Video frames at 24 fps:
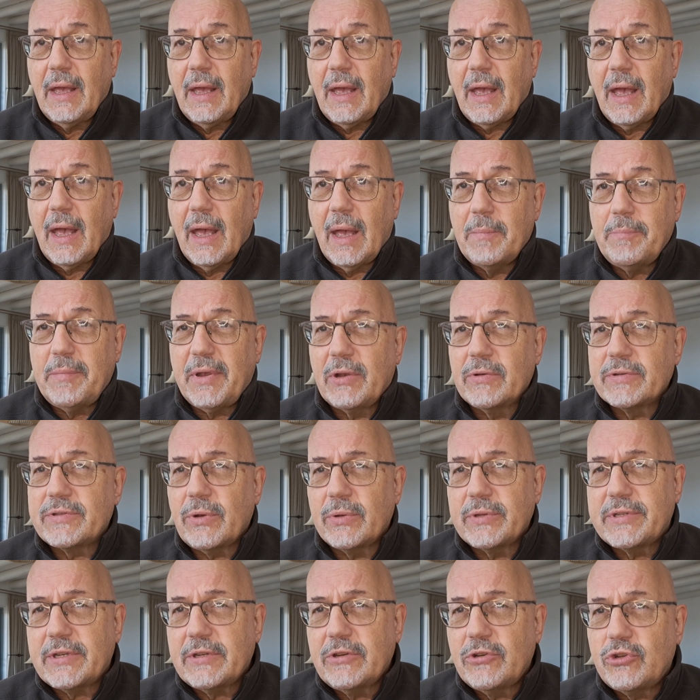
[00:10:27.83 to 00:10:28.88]
Because
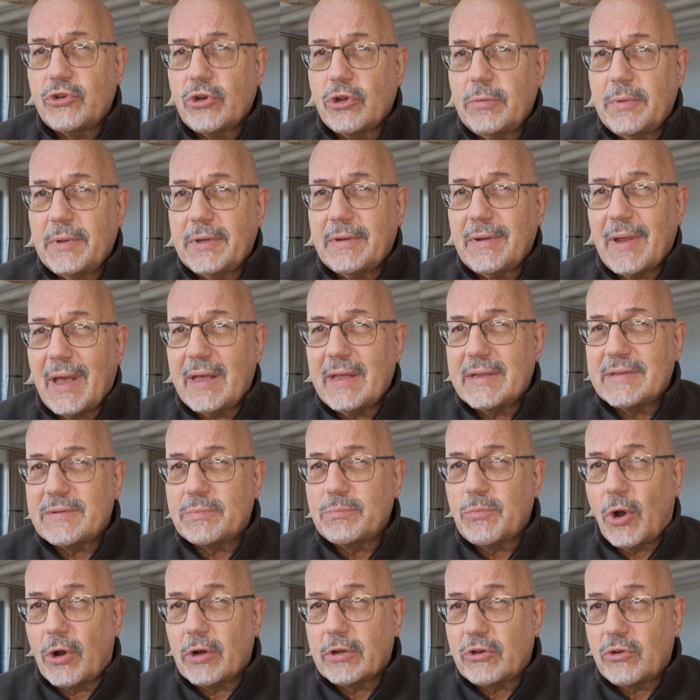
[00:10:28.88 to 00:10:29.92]
also in German, as
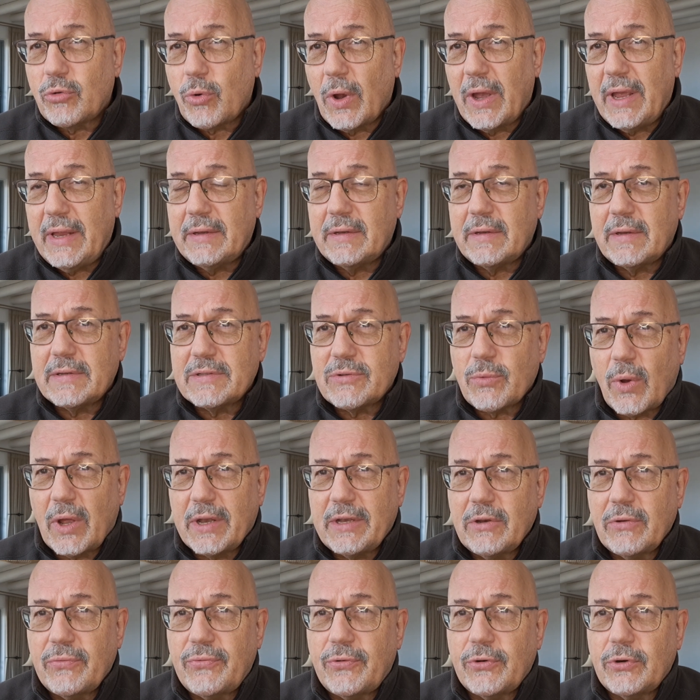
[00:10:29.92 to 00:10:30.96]
Mark Twain in his
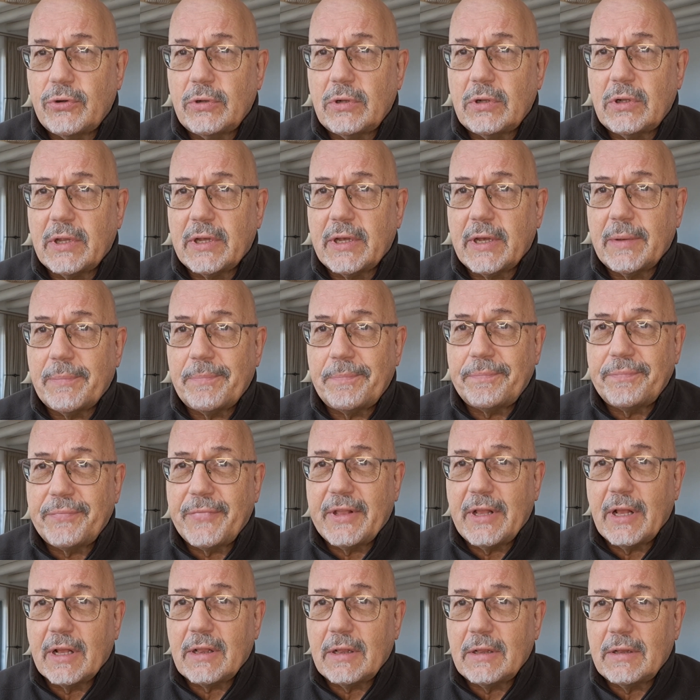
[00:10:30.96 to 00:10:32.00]
wonderful
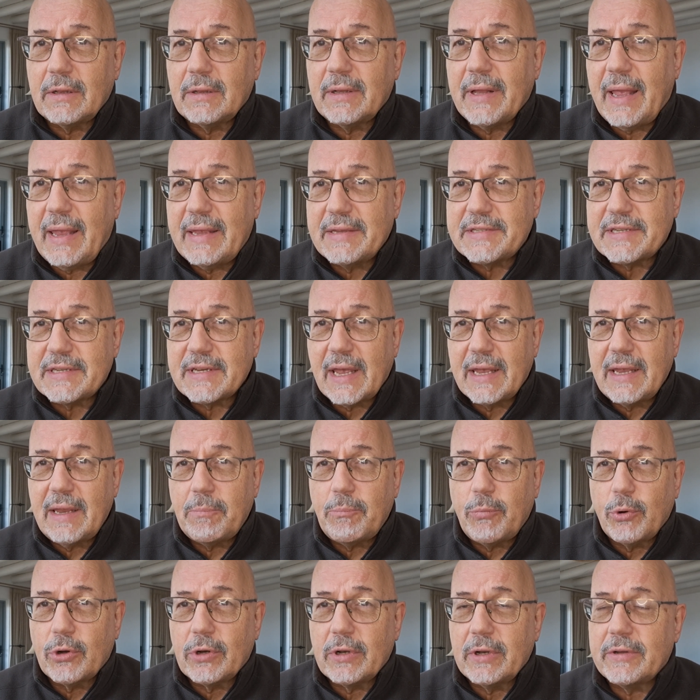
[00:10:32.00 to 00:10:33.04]
little essay,
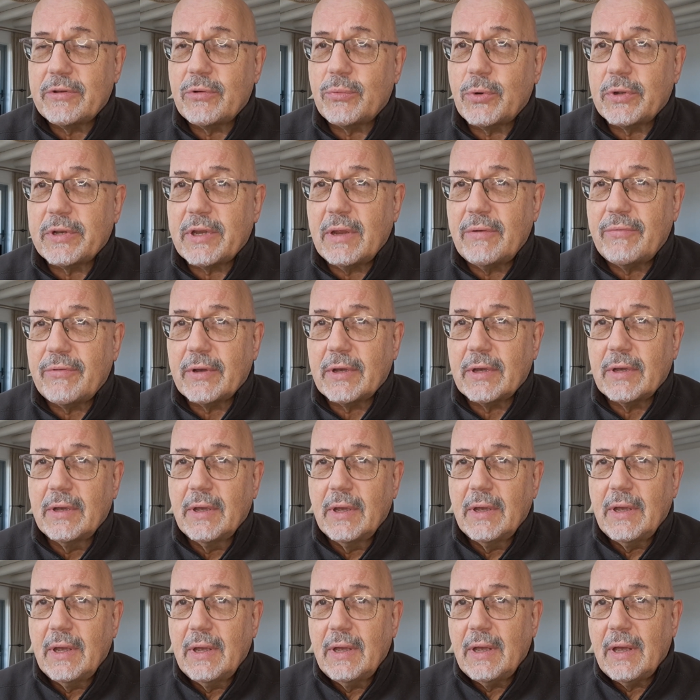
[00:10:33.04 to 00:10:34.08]
booklet, whatever,
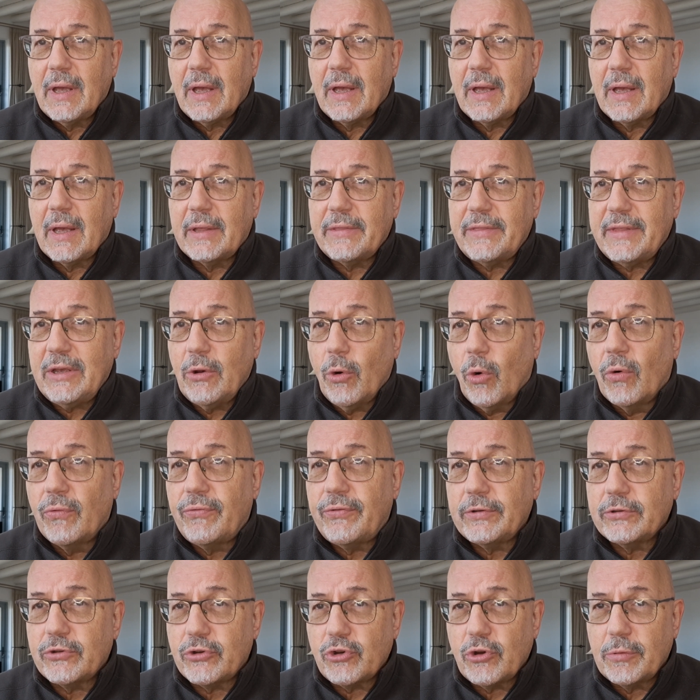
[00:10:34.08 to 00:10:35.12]
The
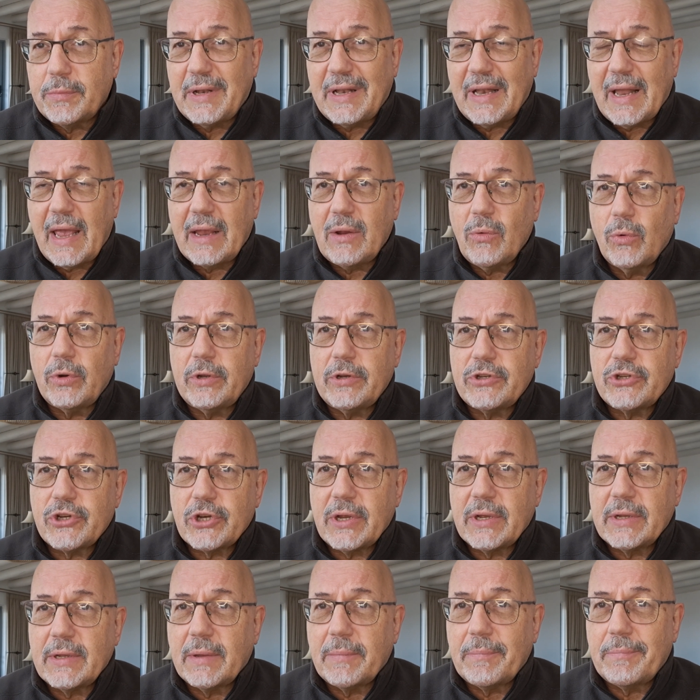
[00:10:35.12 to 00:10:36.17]
Awful German Language,
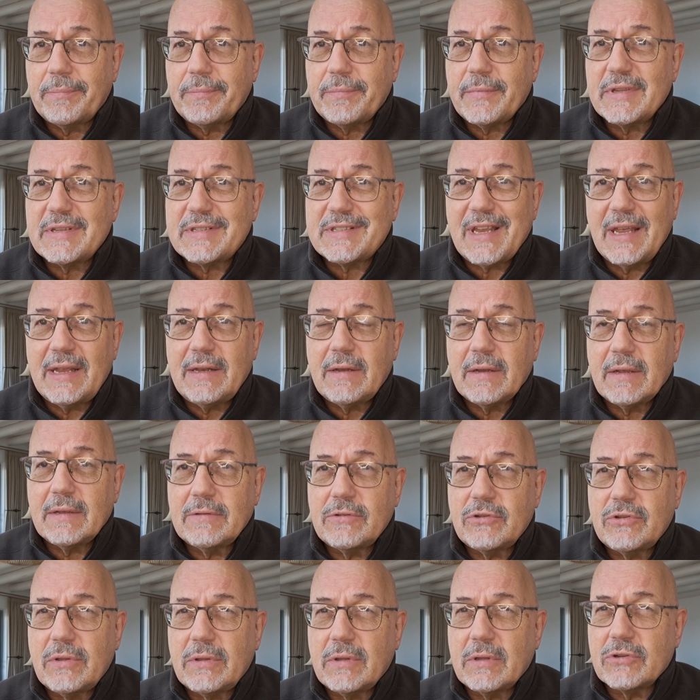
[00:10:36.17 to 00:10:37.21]
said
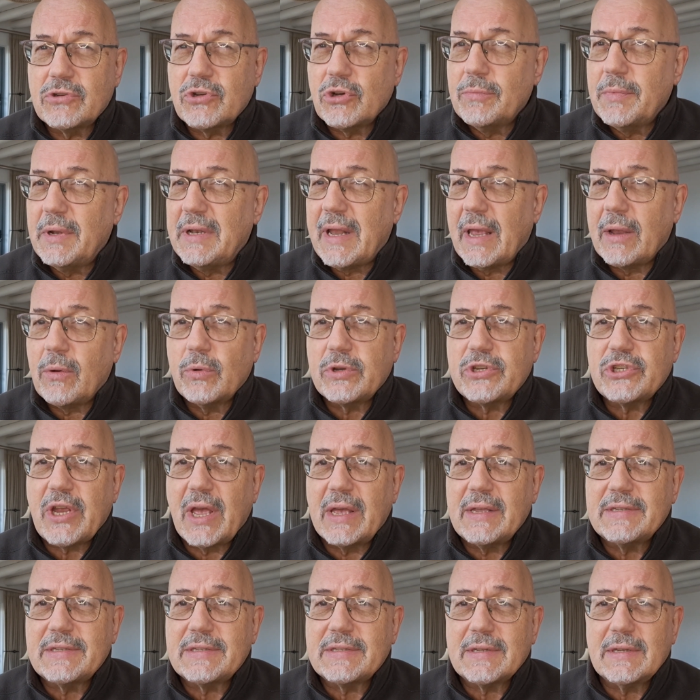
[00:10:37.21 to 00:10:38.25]
the German language
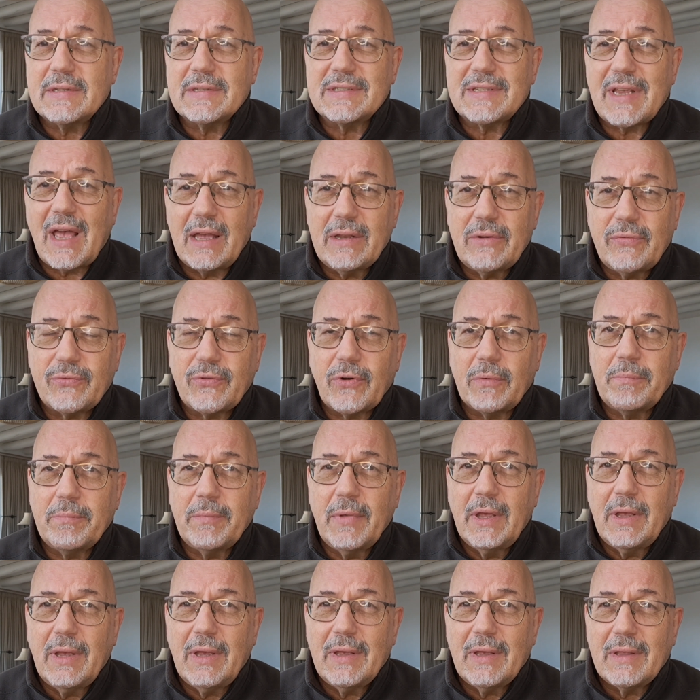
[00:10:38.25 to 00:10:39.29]
has, aside
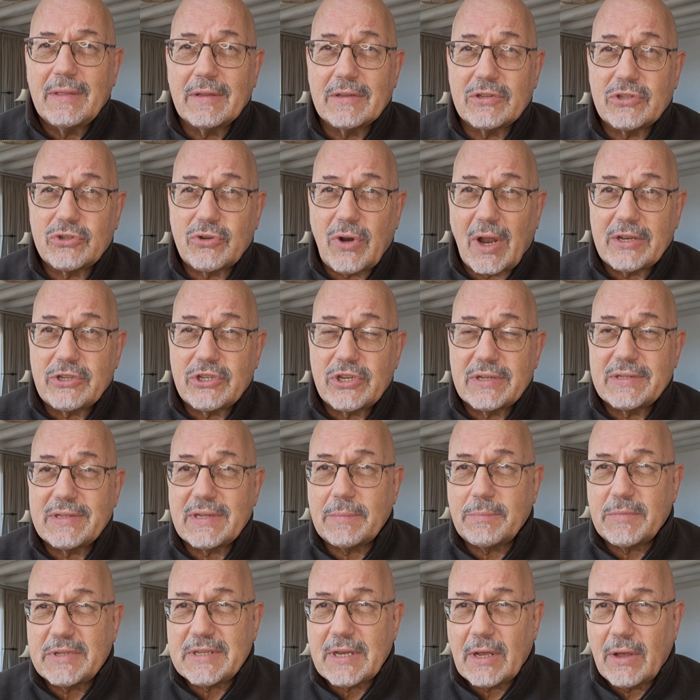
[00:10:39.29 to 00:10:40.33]
from the structures
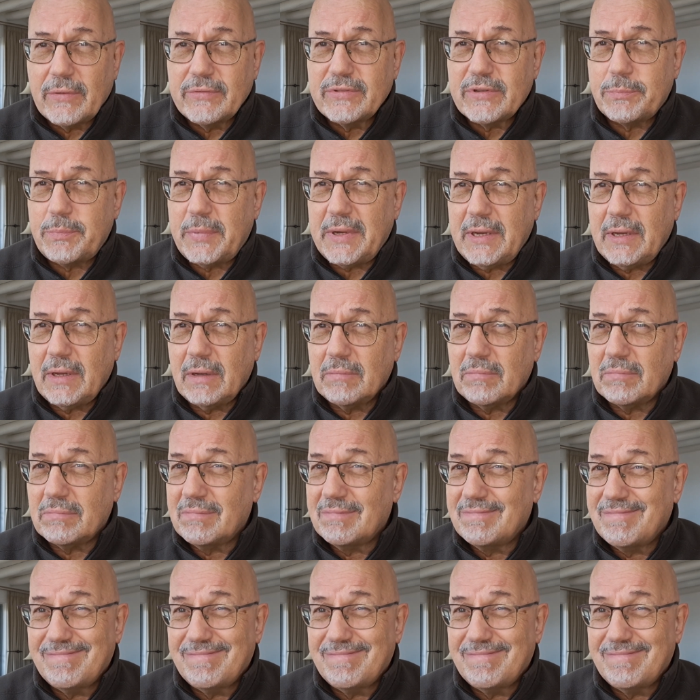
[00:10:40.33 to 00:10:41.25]
themselves being